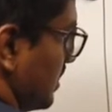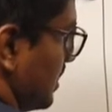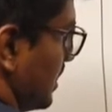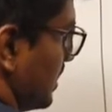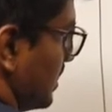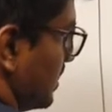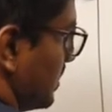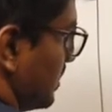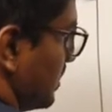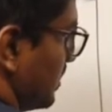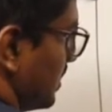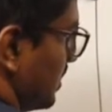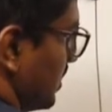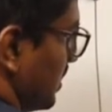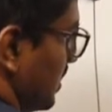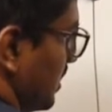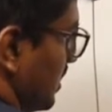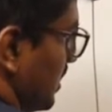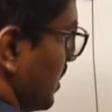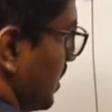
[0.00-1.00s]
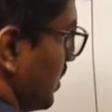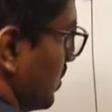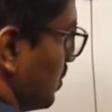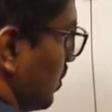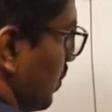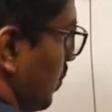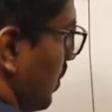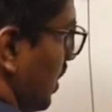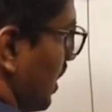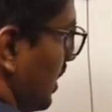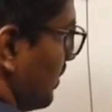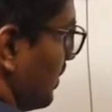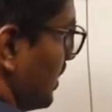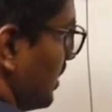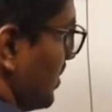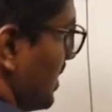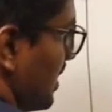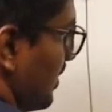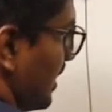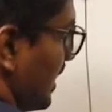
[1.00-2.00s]
this. So what
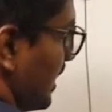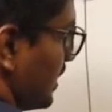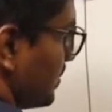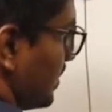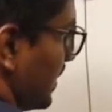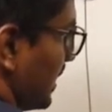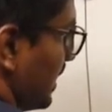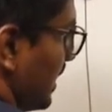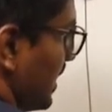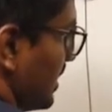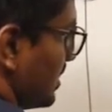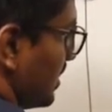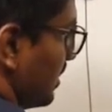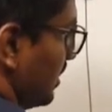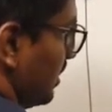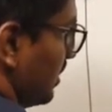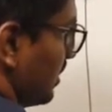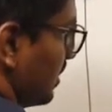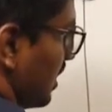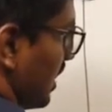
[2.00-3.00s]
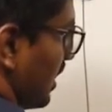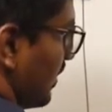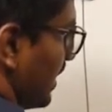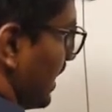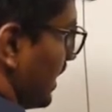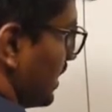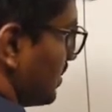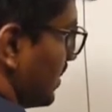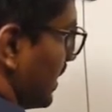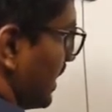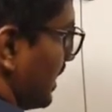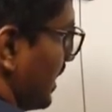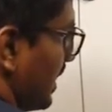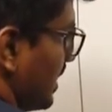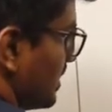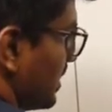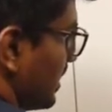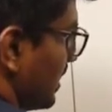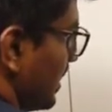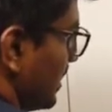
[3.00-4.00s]
will be our expectation? Our
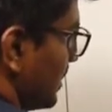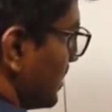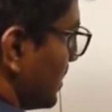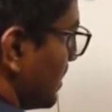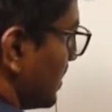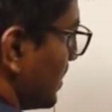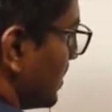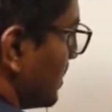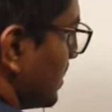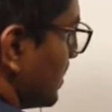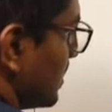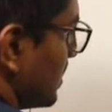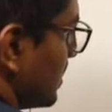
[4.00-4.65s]
expectation is